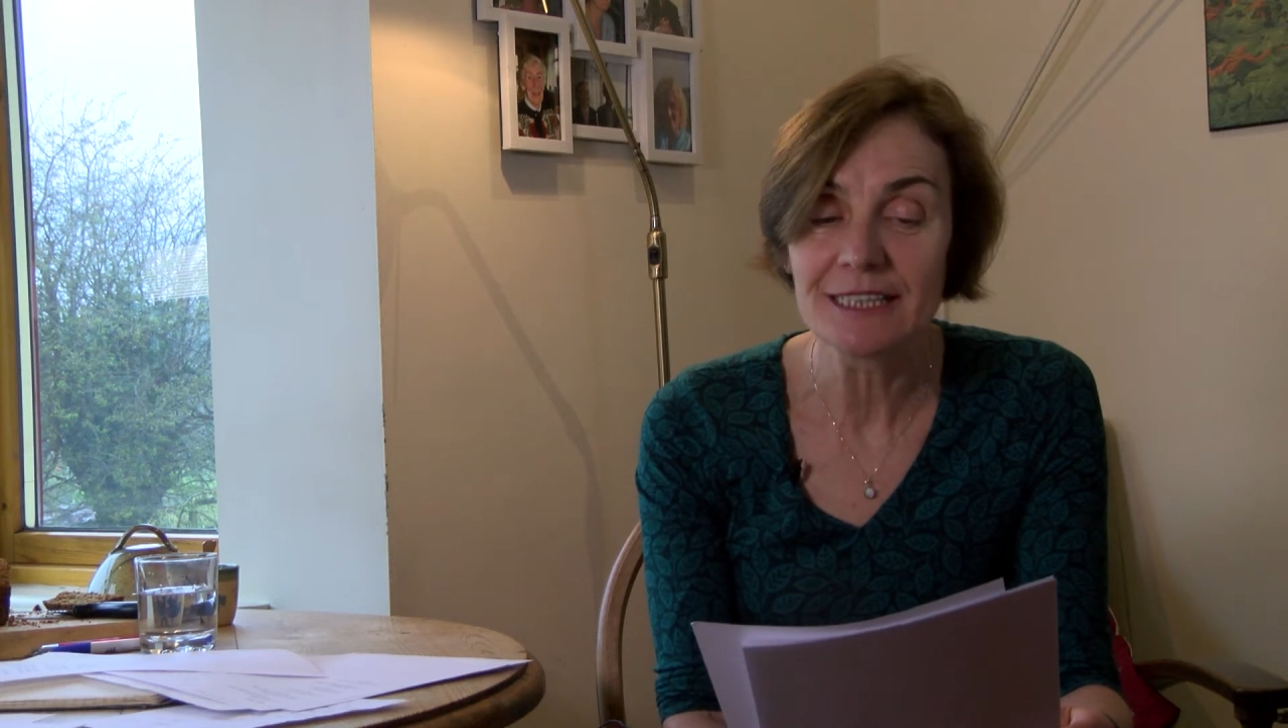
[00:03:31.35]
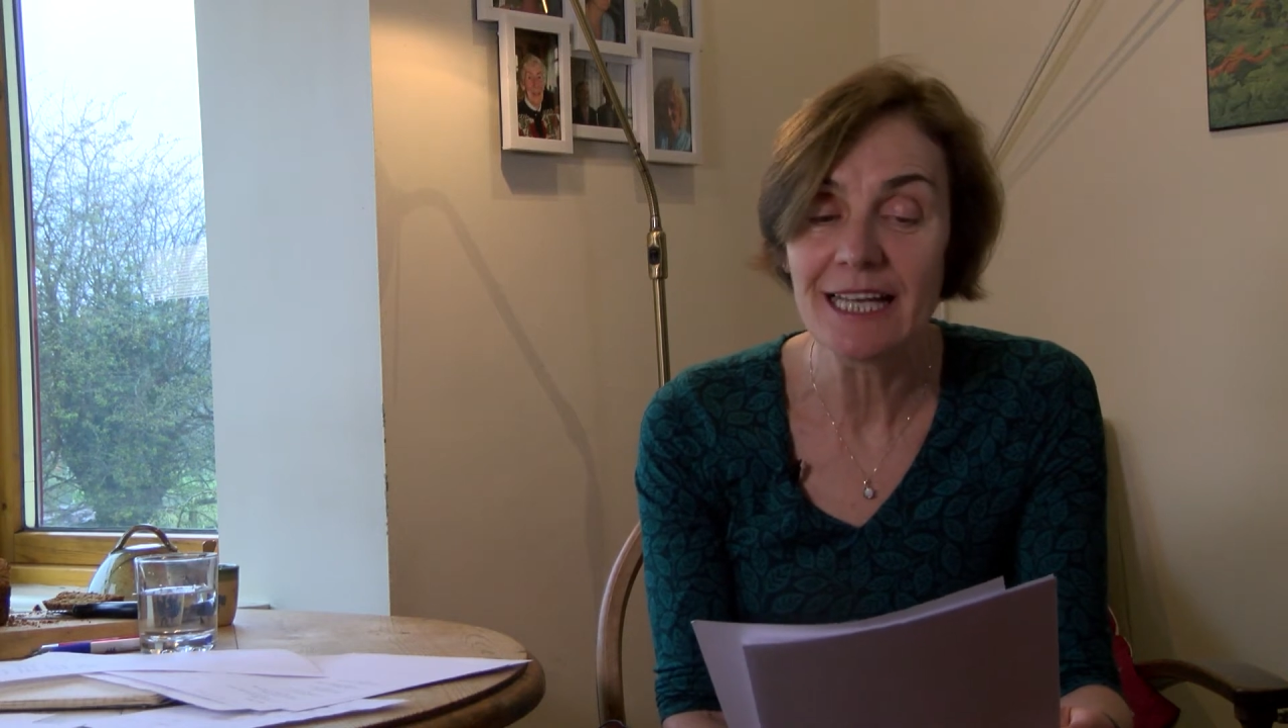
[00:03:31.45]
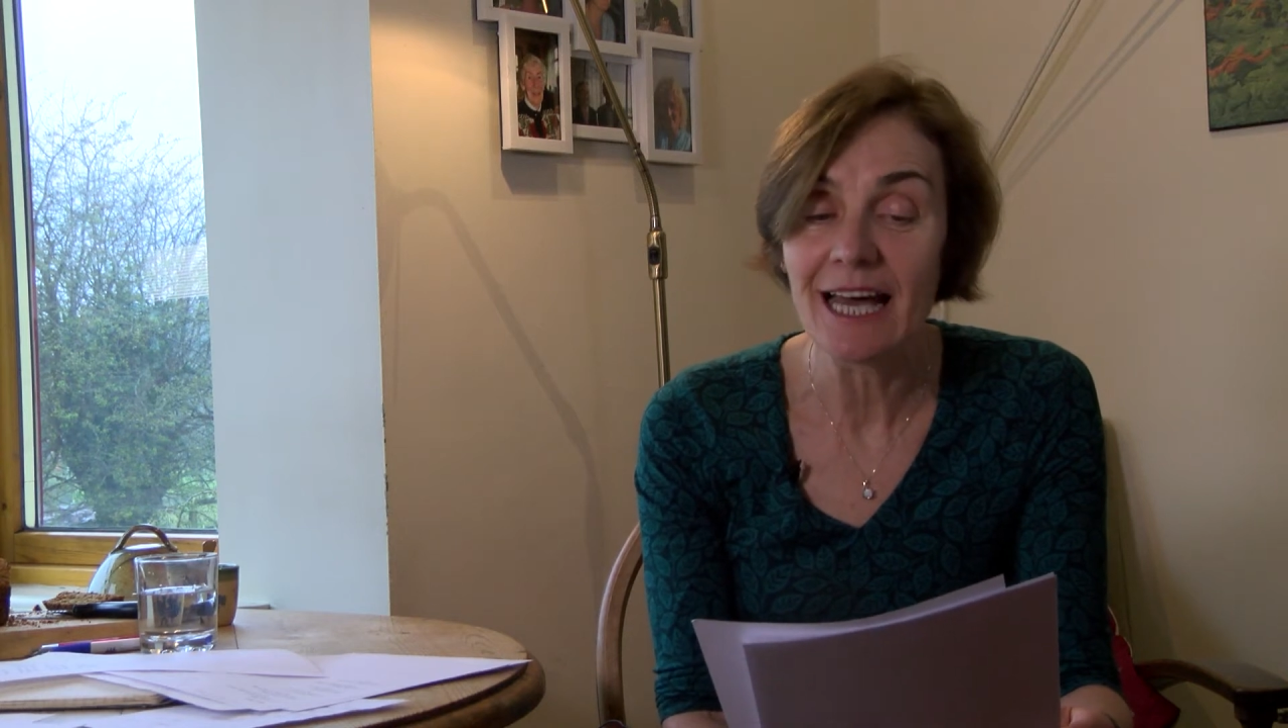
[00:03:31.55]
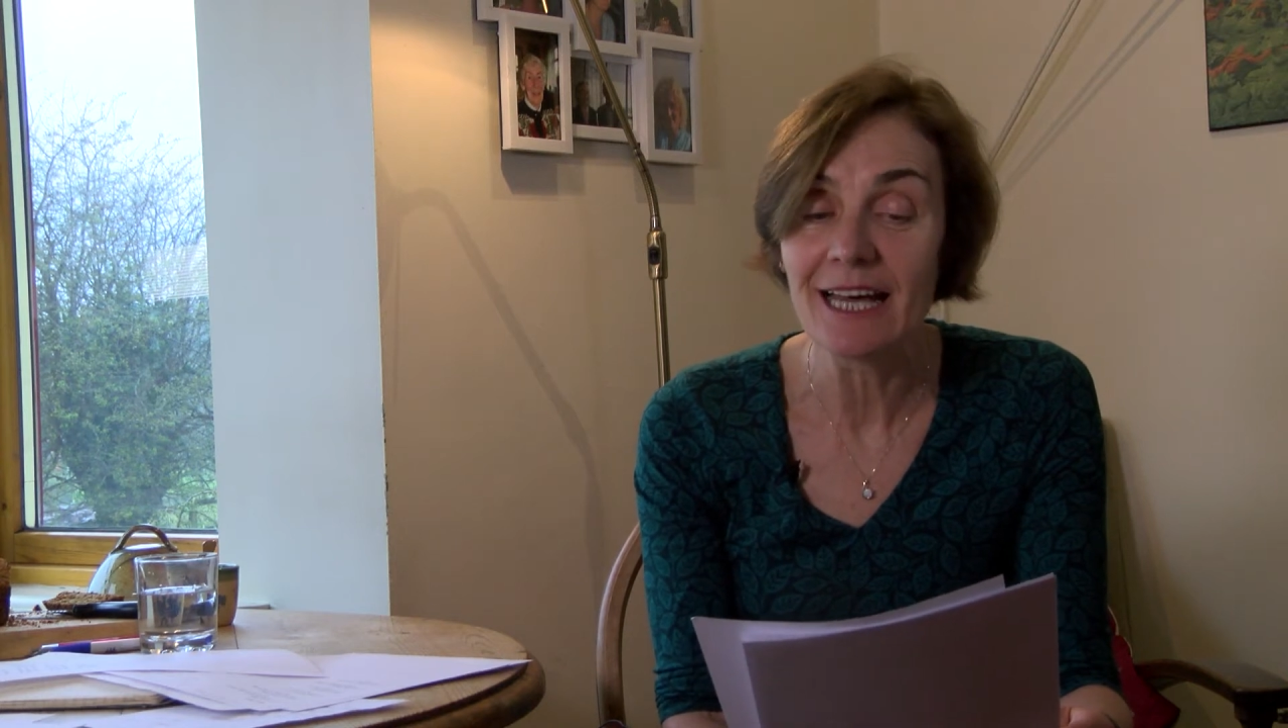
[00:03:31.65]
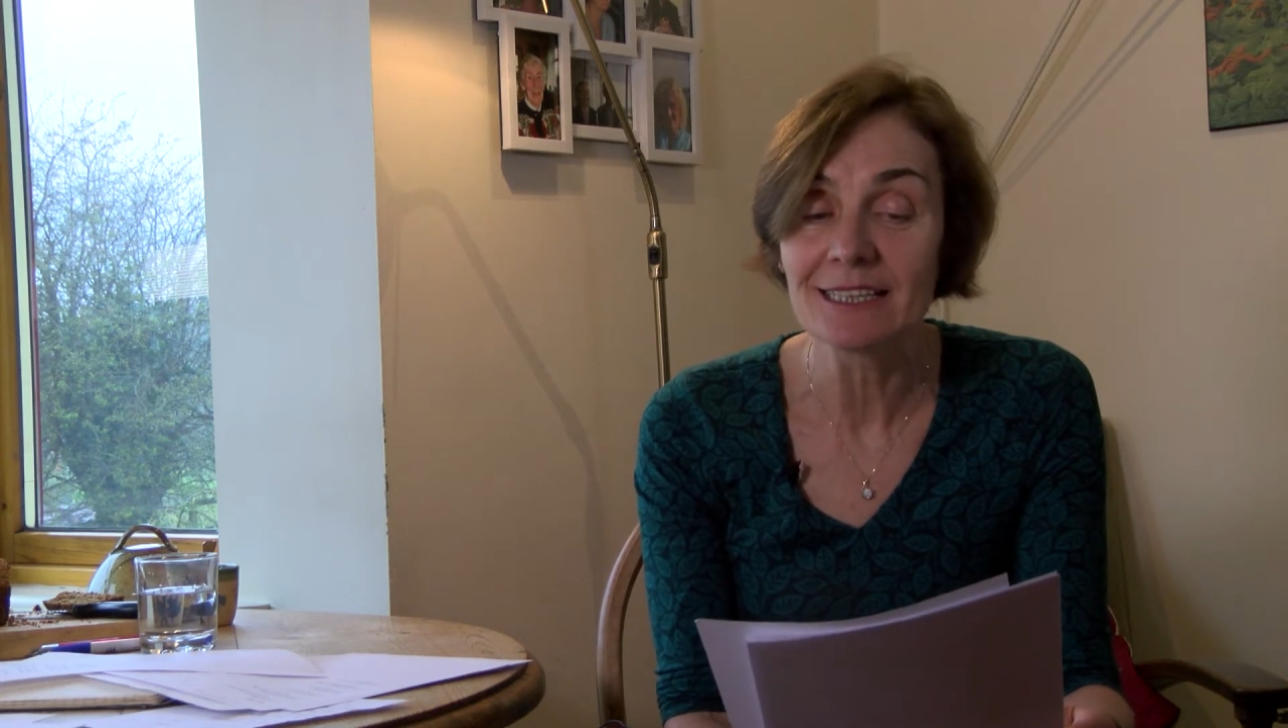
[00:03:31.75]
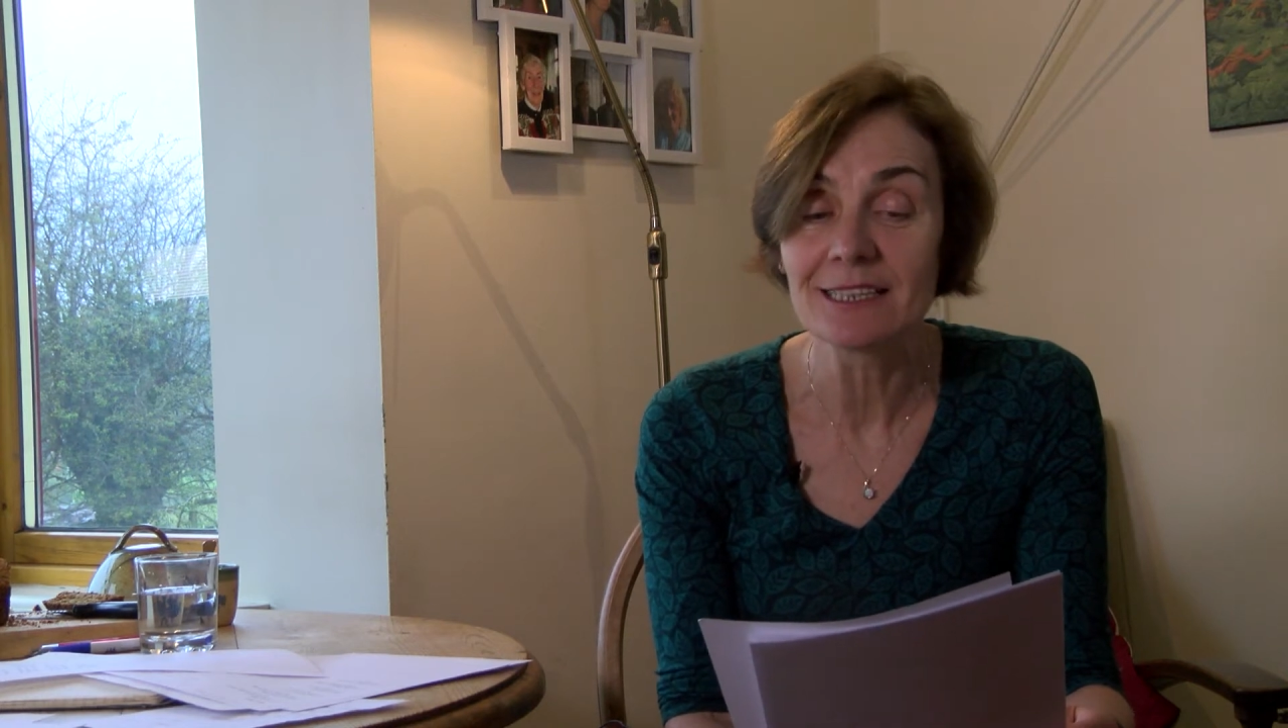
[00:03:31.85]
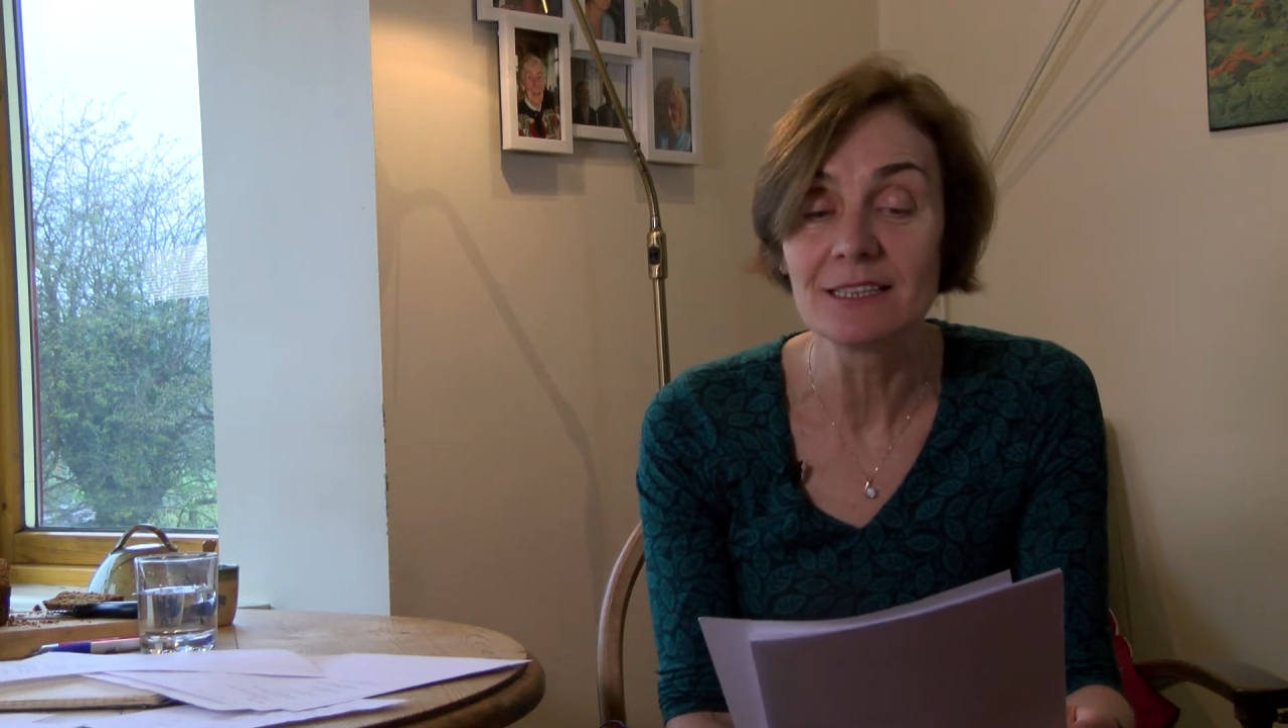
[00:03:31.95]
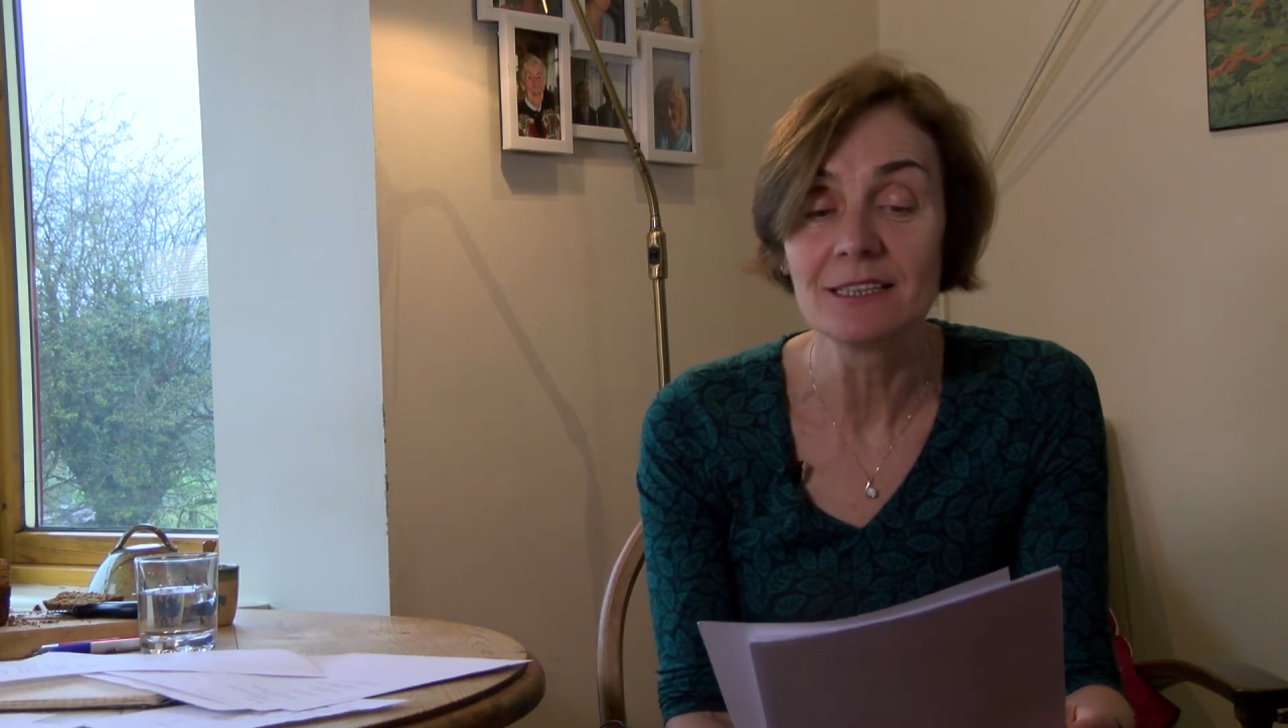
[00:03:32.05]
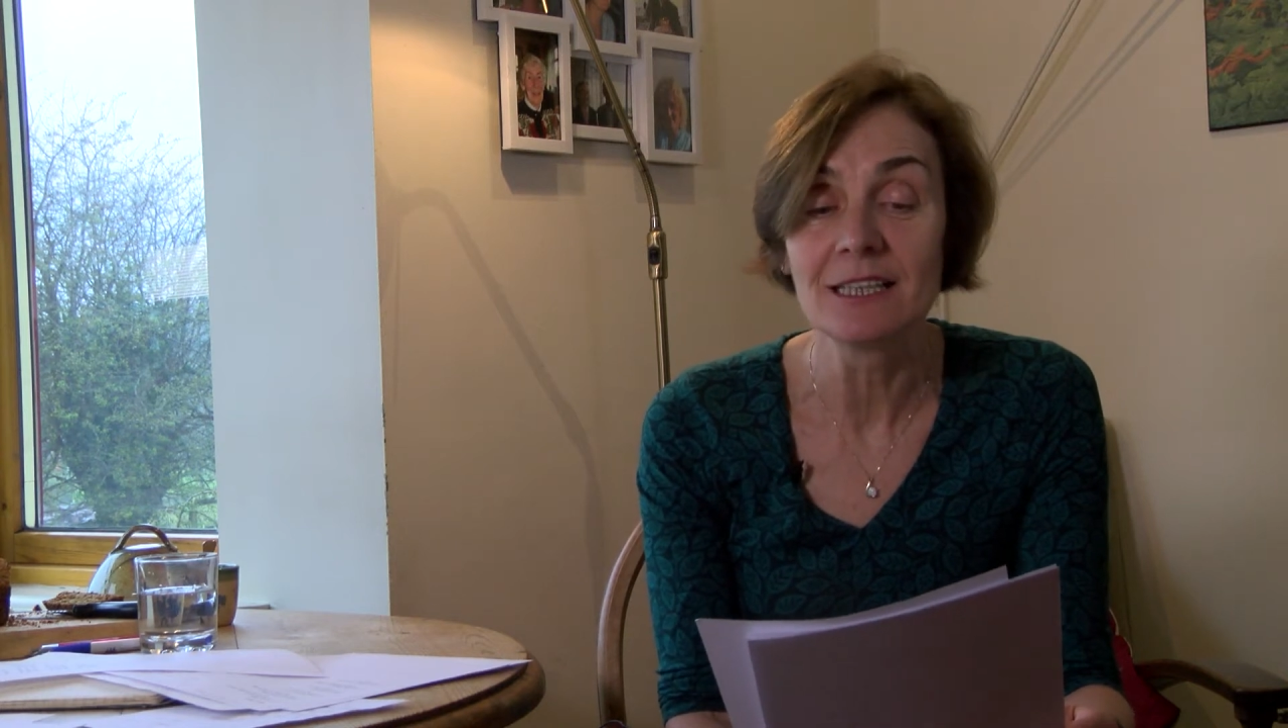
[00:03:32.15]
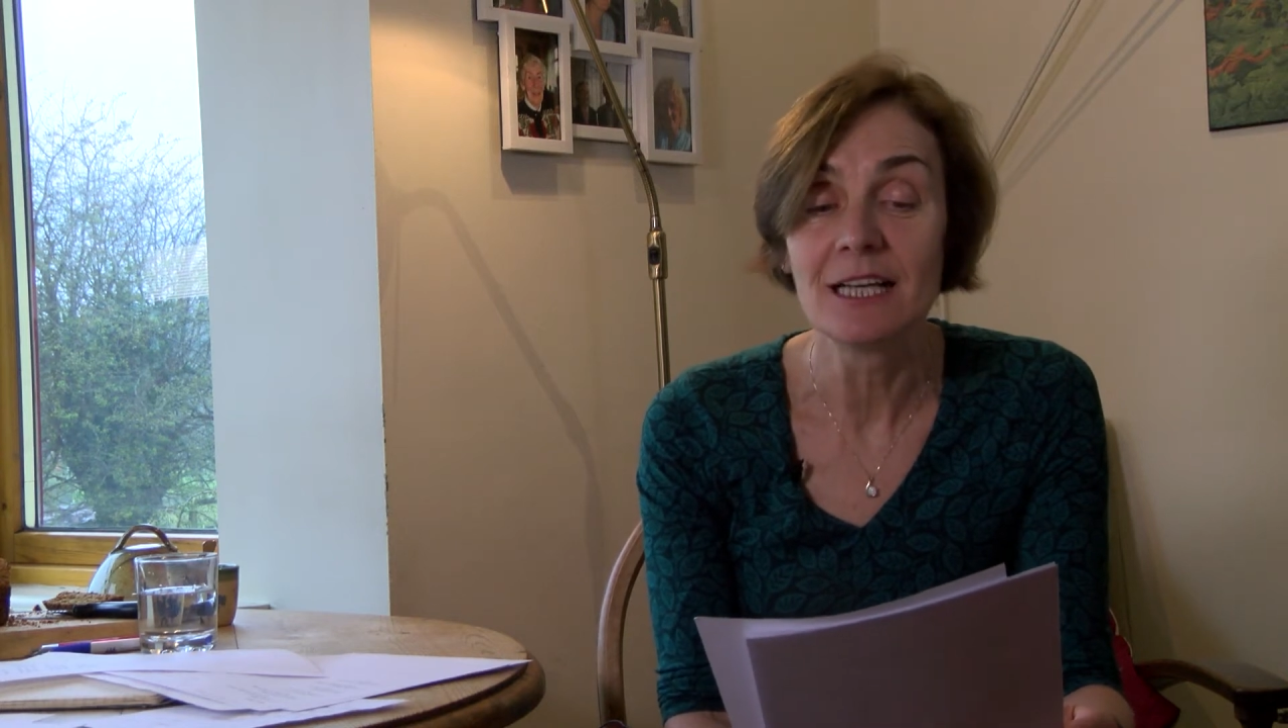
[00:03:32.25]

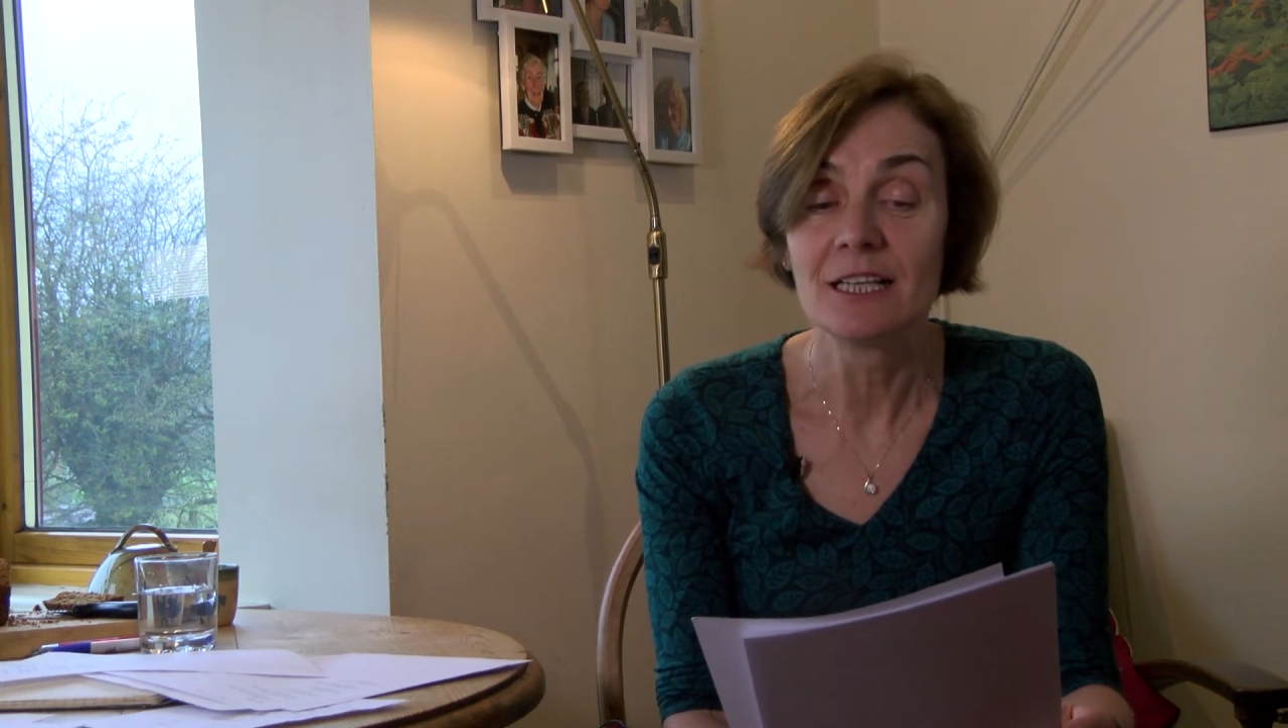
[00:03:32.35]
handle